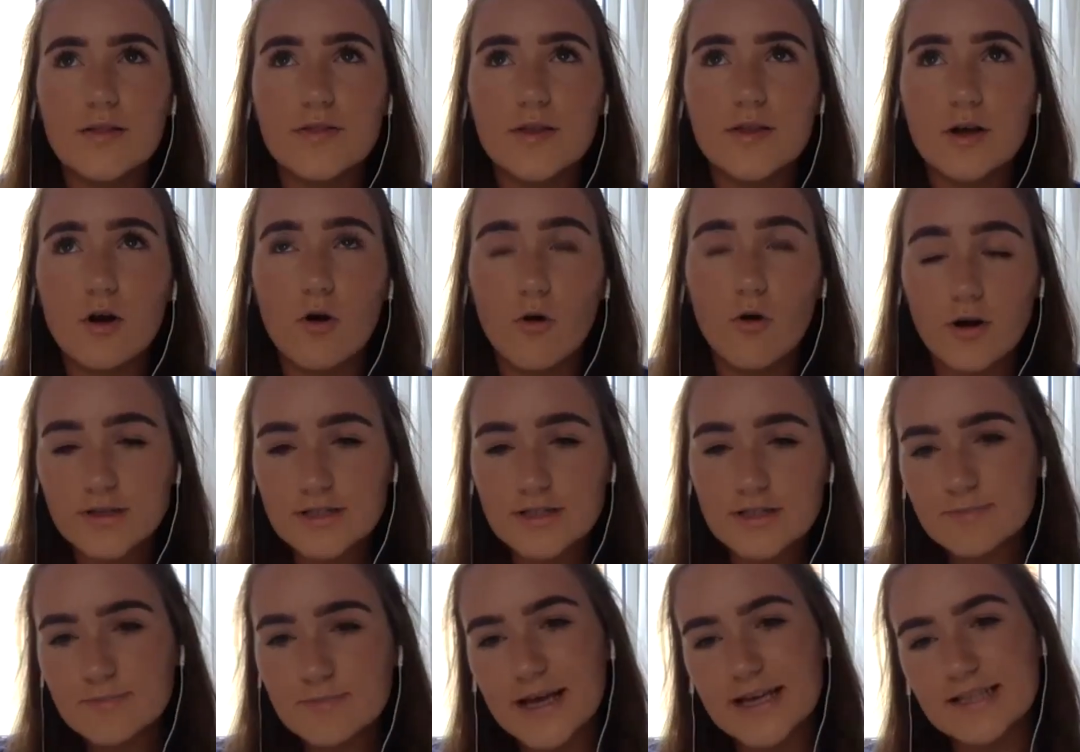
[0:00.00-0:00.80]
the course
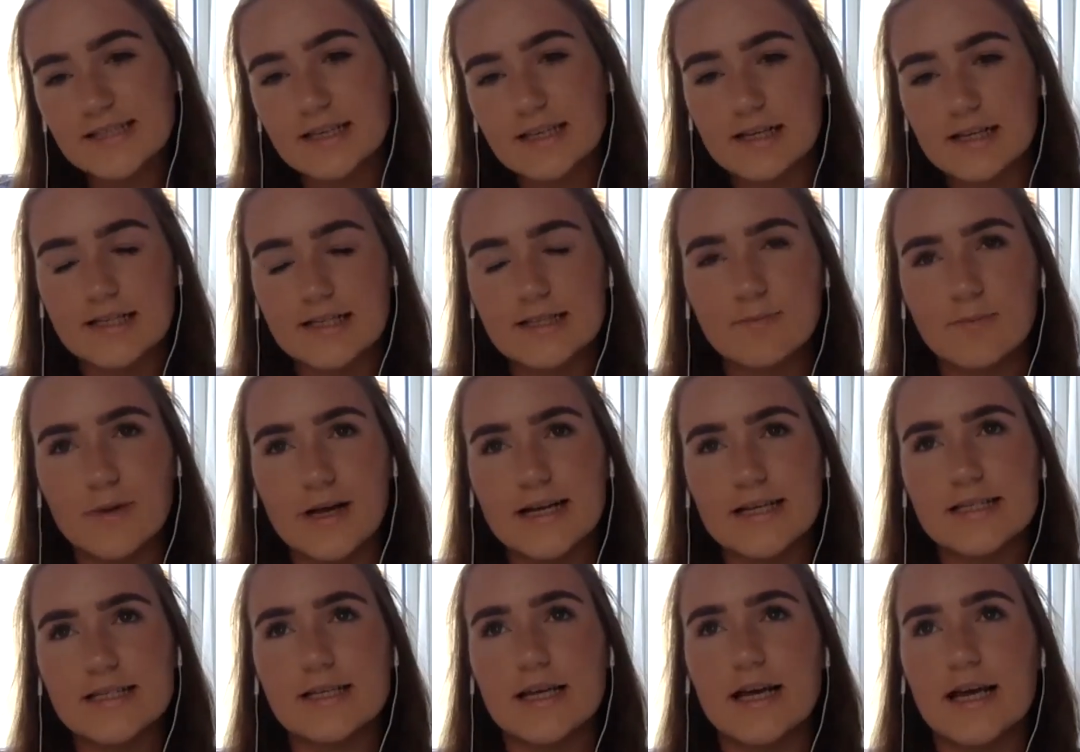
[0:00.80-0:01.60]
is basically
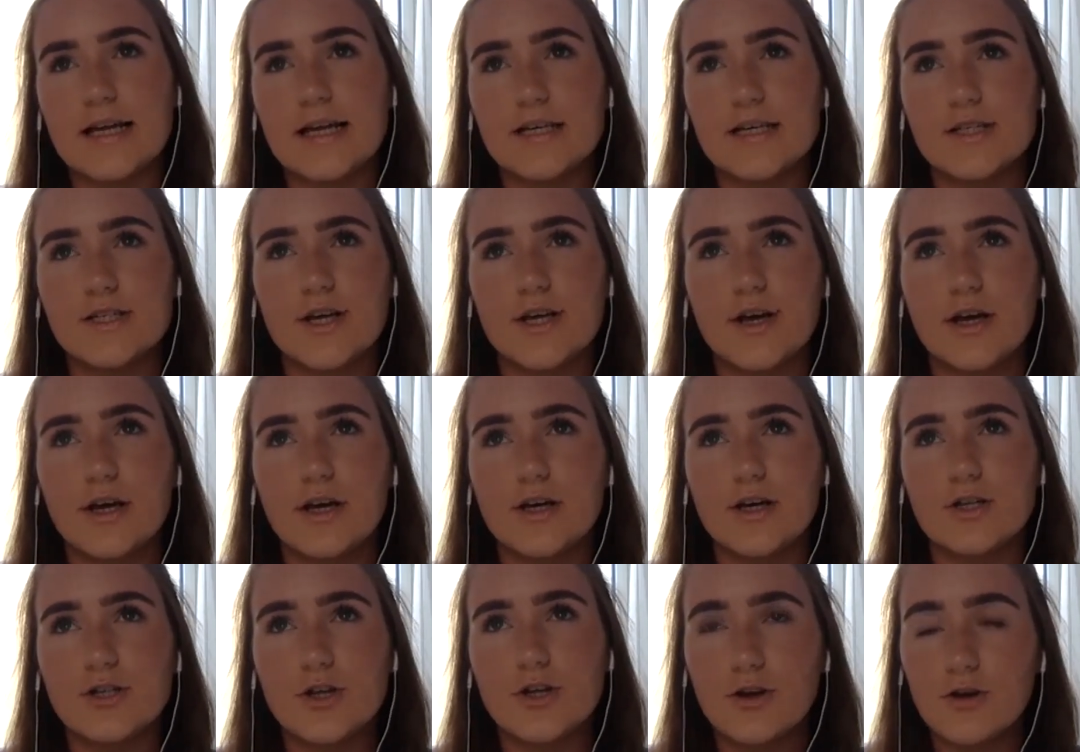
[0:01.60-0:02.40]
split into
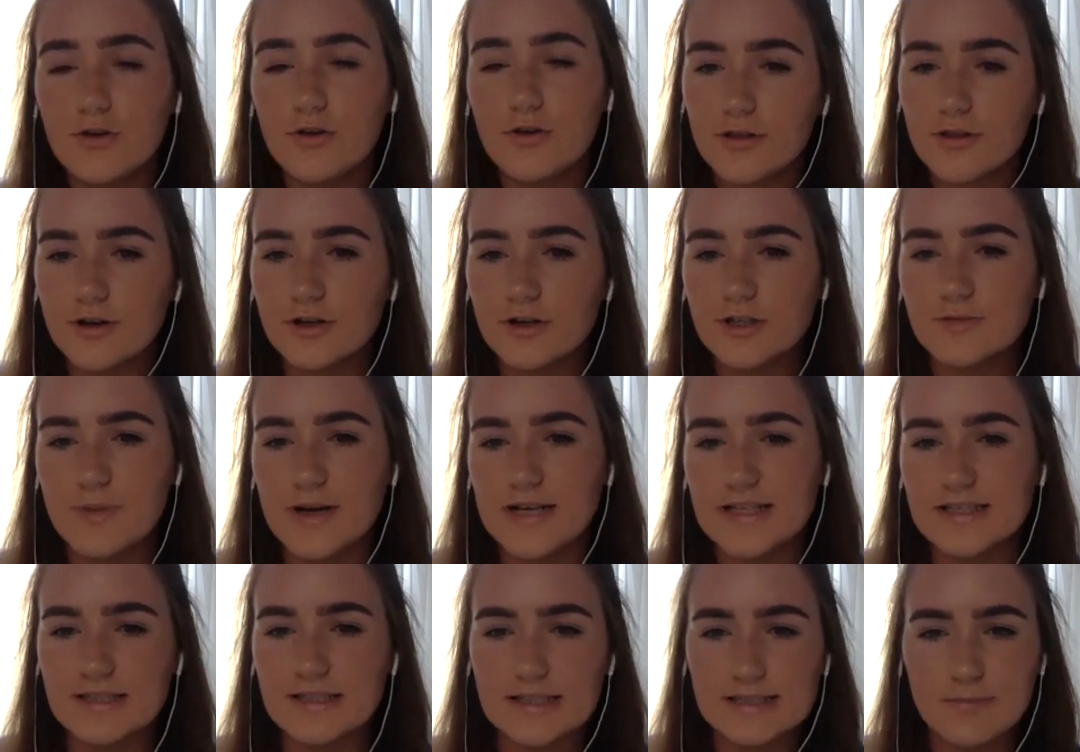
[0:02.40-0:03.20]
2/3
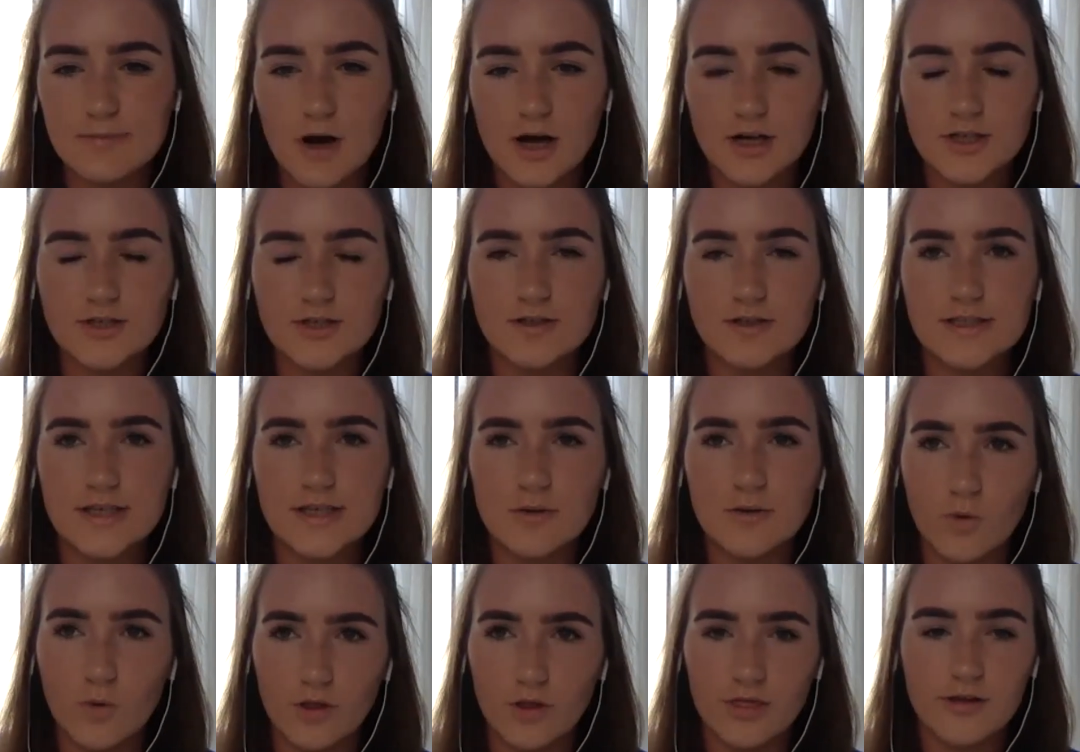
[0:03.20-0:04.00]
business modules and
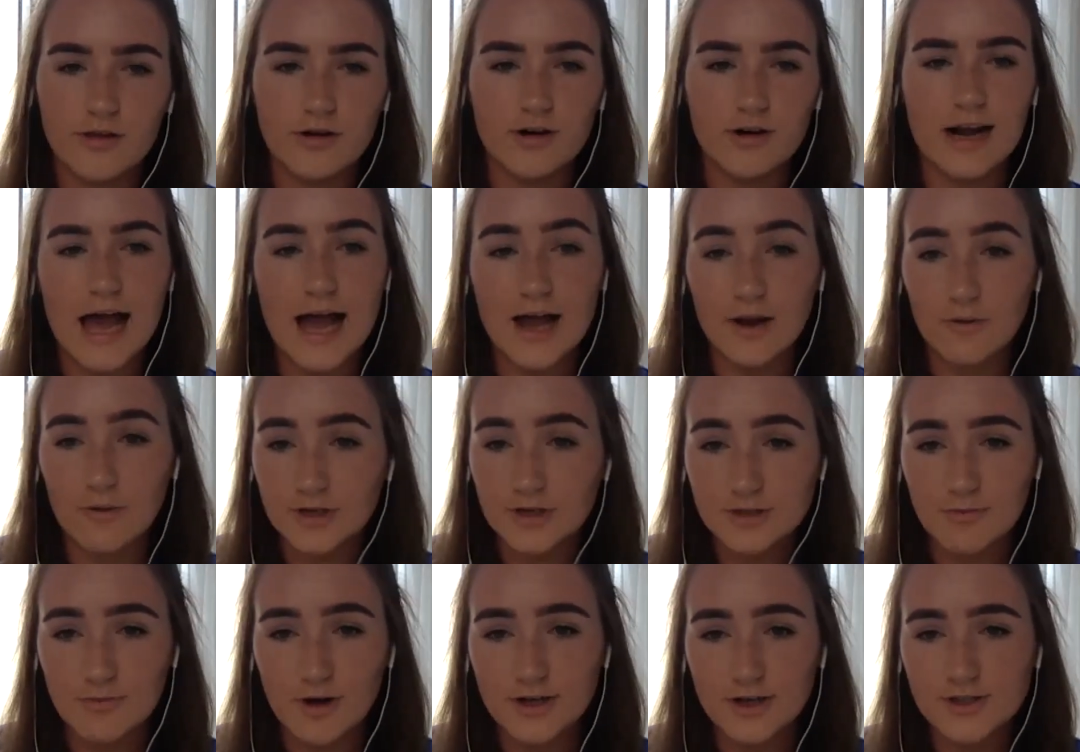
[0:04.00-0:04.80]
1/3 language
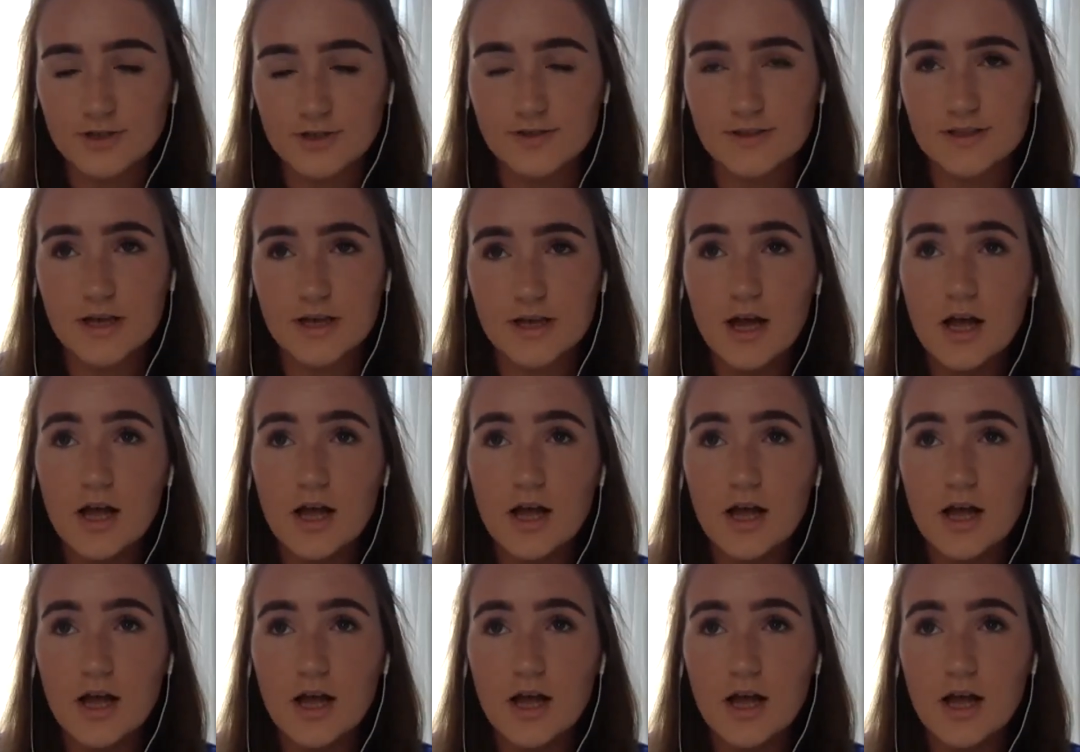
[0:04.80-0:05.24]
modules.